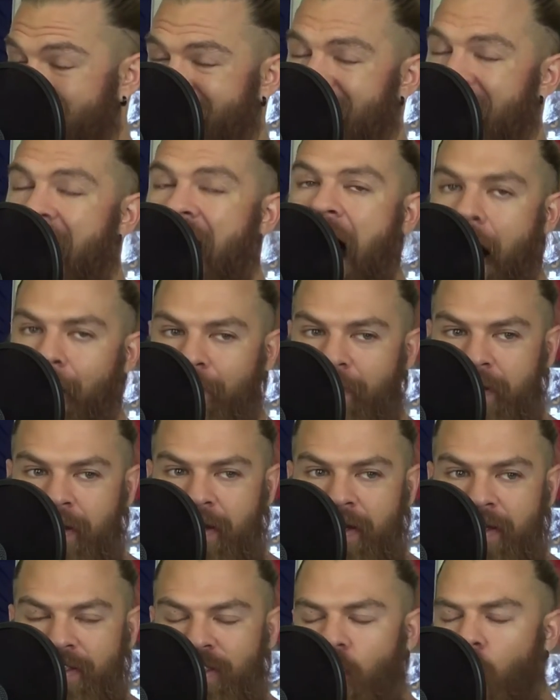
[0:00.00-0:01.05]
the top
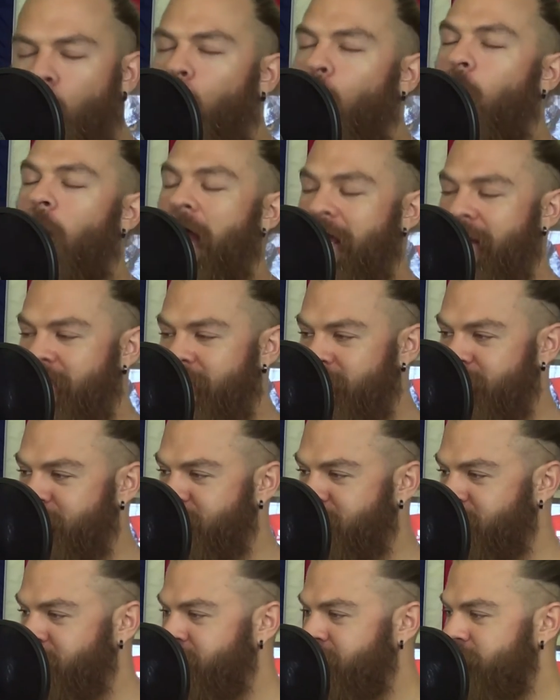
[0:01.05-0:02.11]
to win.
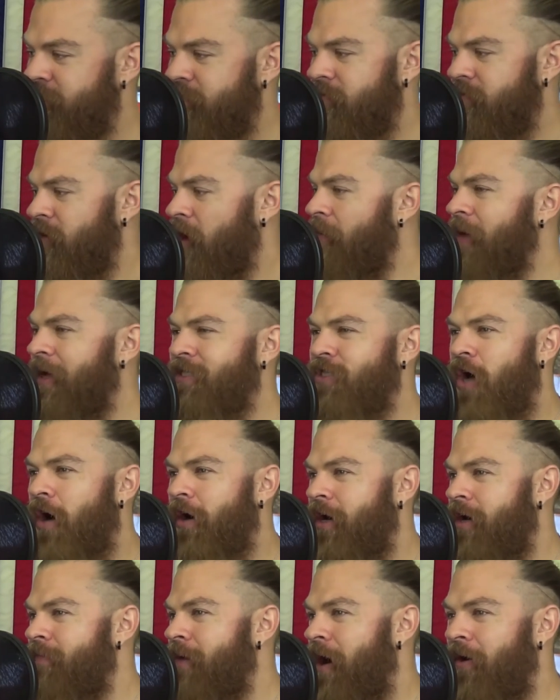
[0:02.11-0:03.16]
I'm not
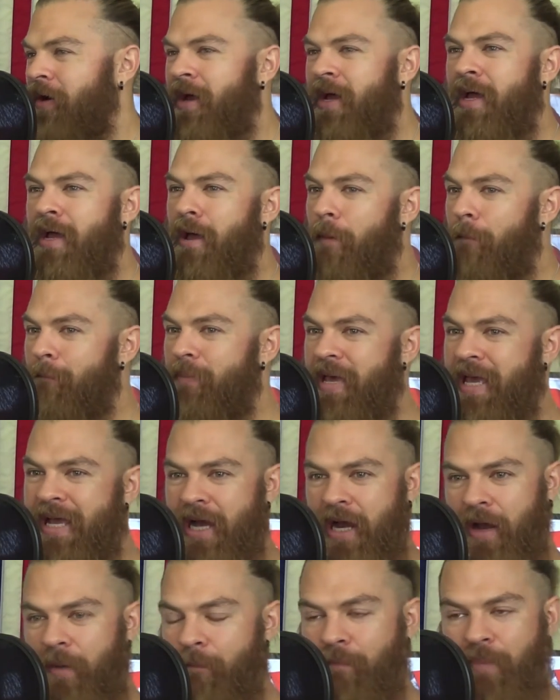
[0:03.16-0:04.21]
talking about being
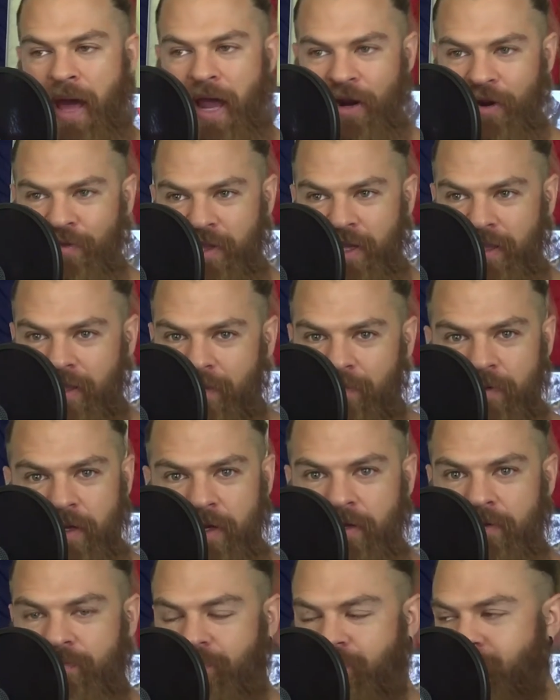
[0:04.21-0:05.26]
a competitor in the
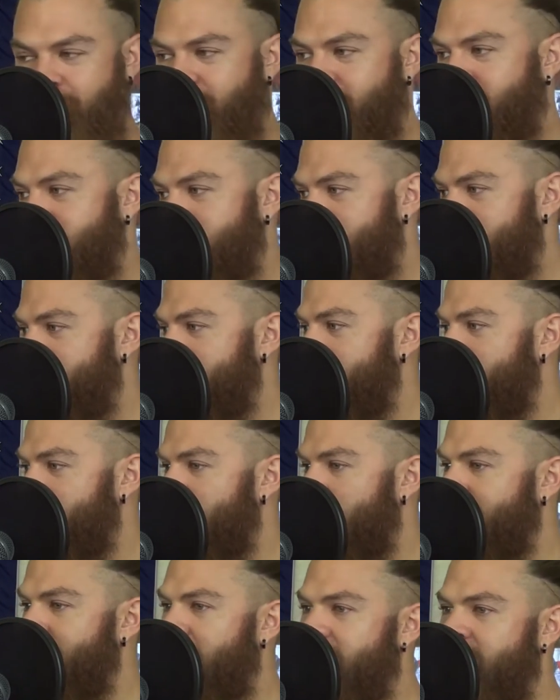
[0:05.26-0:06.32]
Olympia.
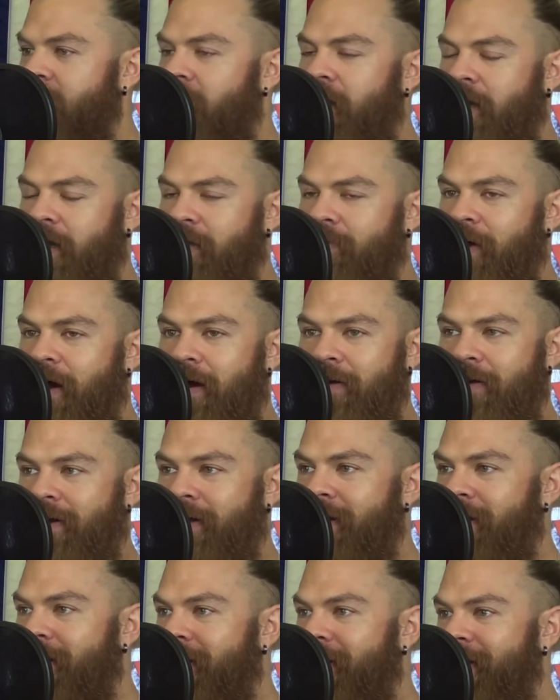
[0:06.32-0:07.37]
I'm not talking about,
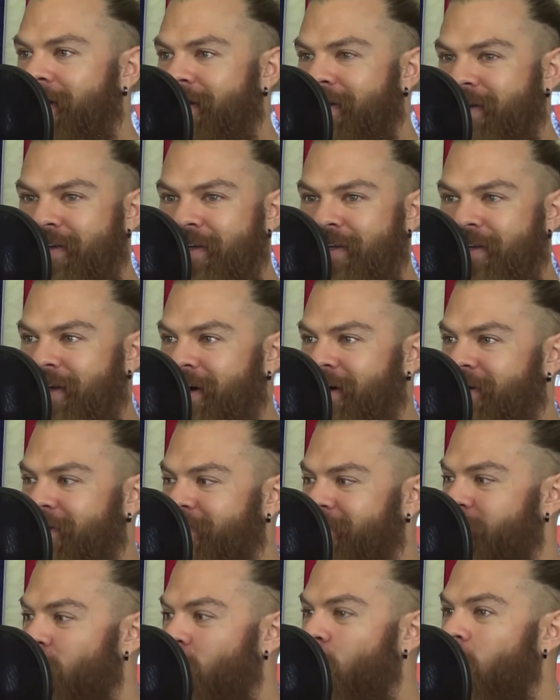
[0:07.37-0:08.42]
you
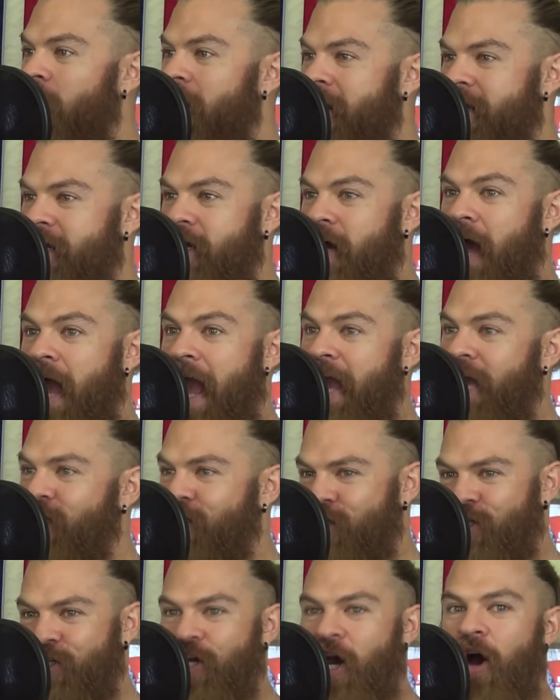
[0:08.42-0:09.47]
know, winning a
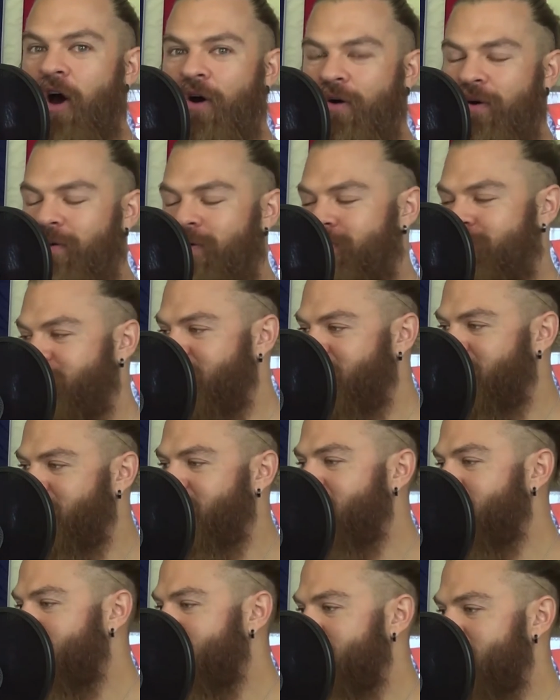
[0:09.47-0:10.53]
show
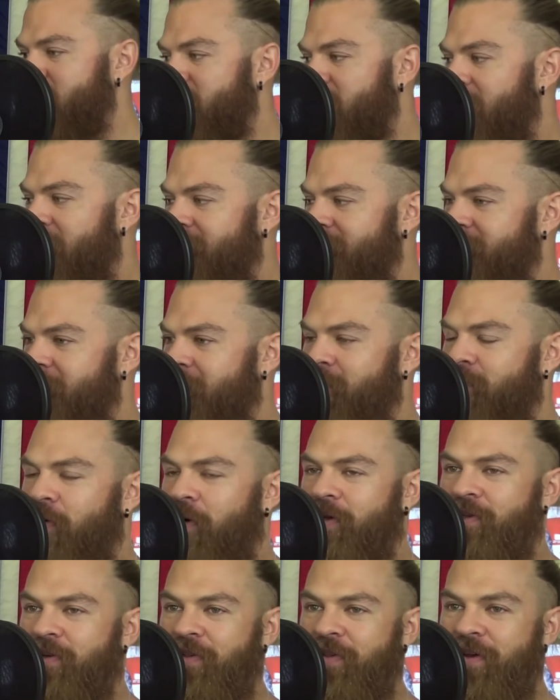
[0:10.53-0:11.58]
at some
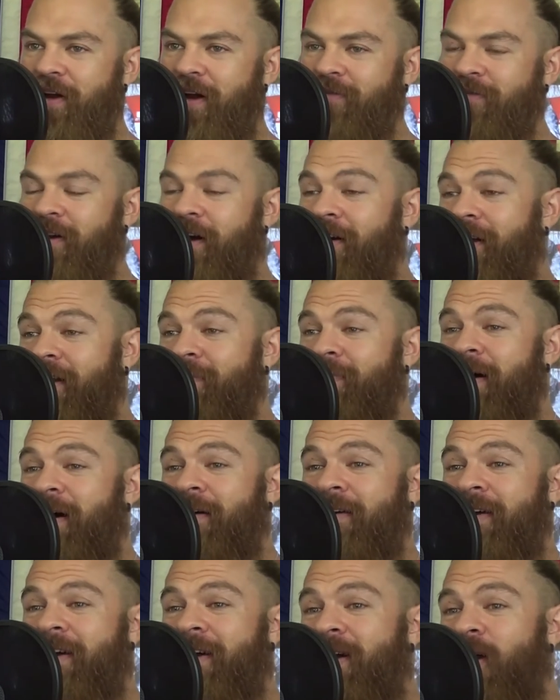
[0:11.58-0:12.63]
point during the year. I'm talking
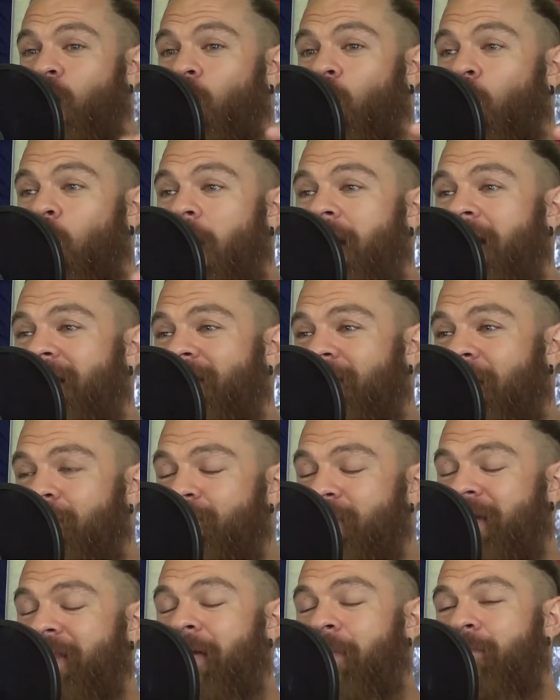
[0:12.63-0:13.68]
about winning the,
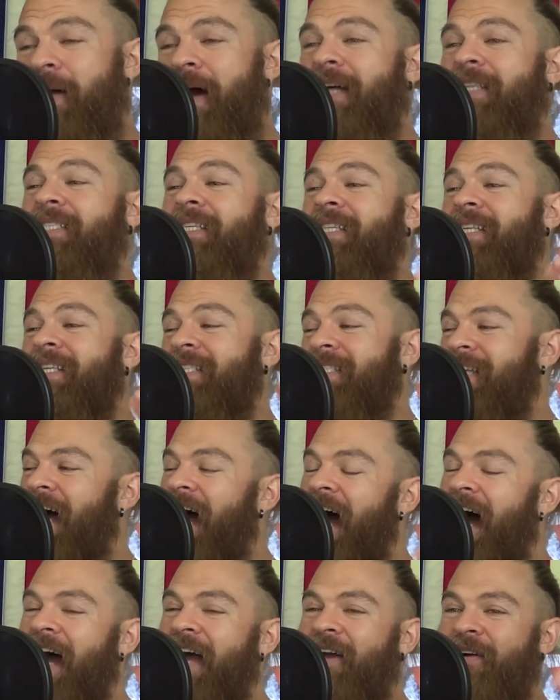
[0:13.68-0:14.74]
being the best in the
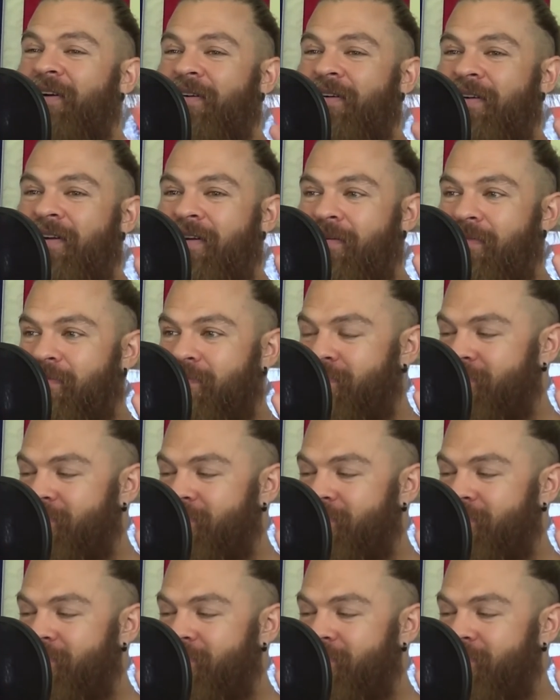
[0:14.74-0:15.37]
entire